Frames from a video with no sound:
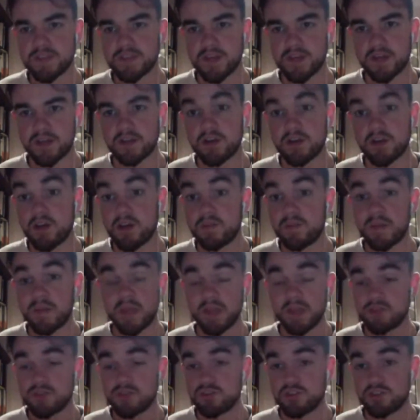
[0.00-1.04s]
kind of being
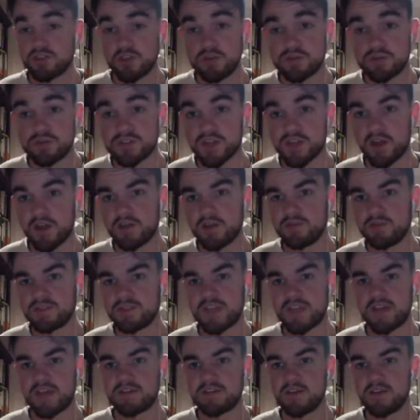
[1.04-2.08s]
introduced. And like you
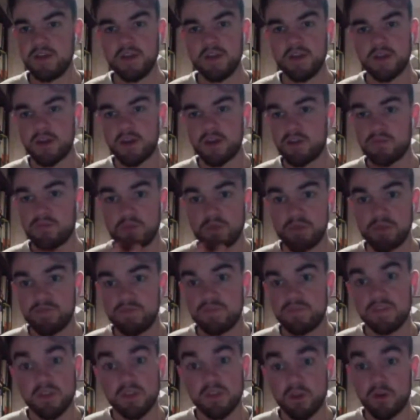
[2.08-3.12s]
said, kind of we've
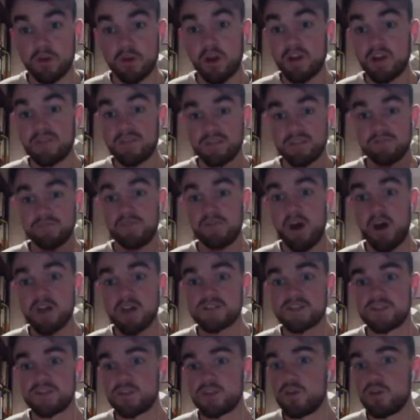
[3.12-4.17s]
kind of advanced as
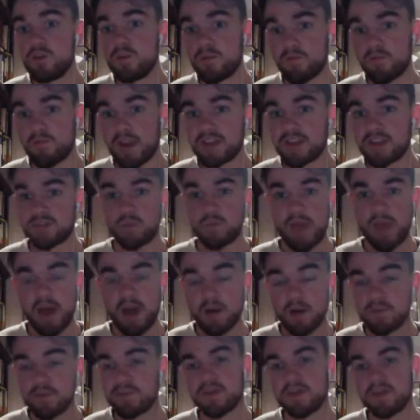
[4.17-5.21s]
a human race and we're
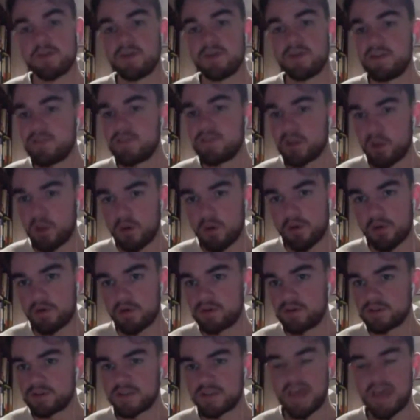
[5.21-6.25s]
healthier and living longer as
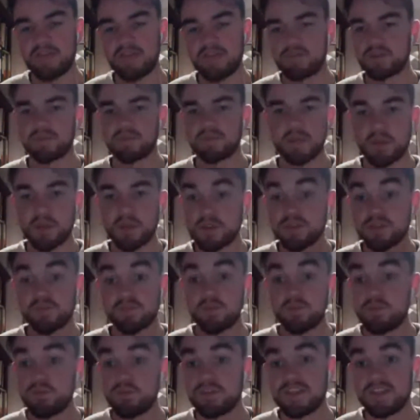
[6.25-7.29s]
ever because of all
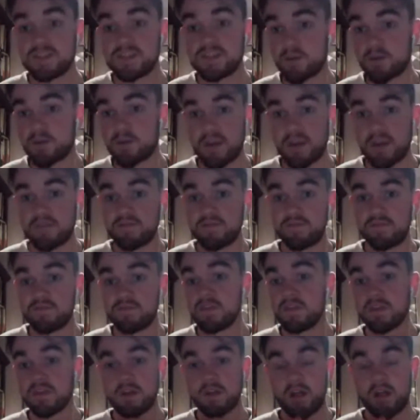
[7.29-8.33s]
these great
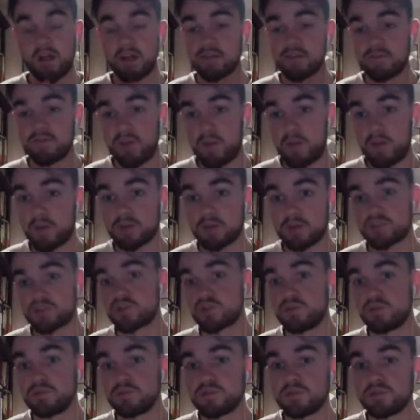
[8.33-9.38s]
like pharmacological
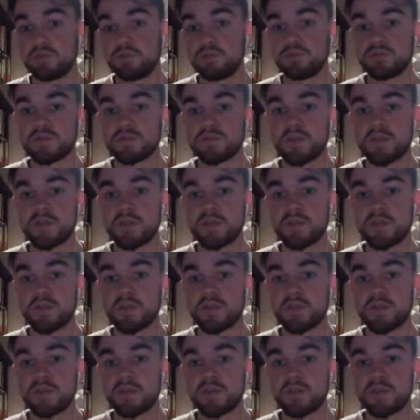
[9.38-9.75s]
tools.